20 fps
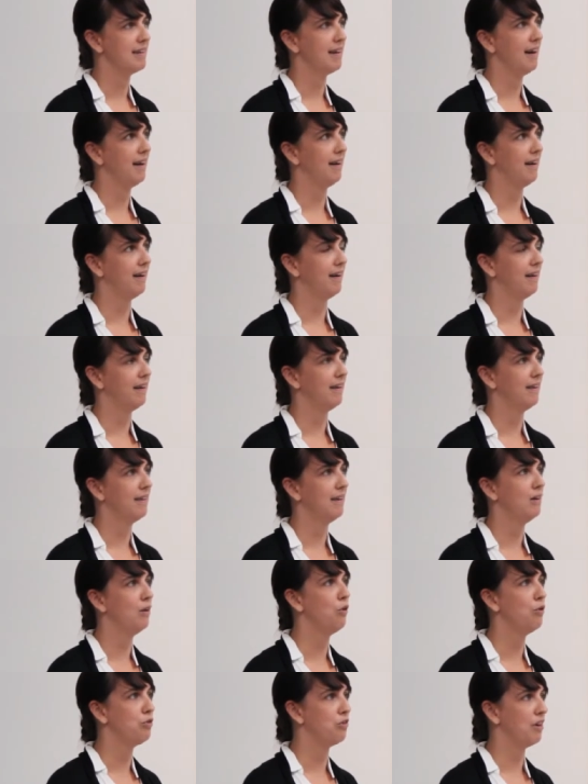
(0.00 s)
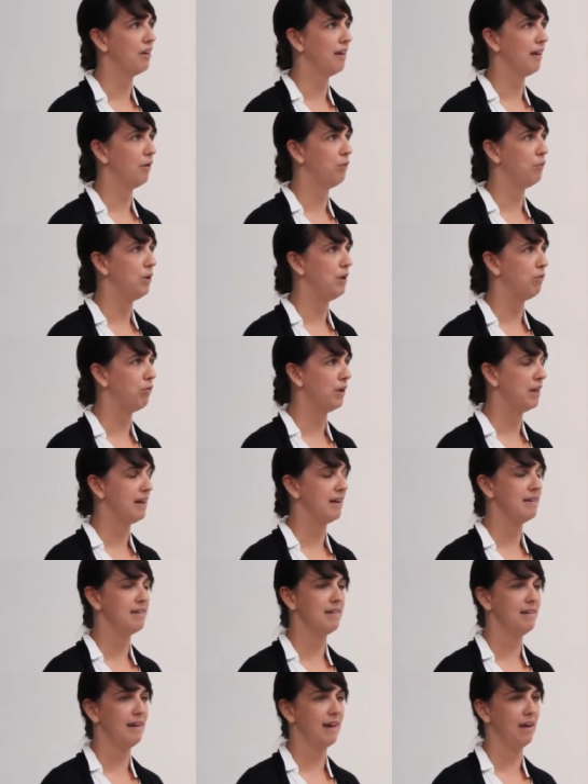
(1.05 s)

the notion that we read it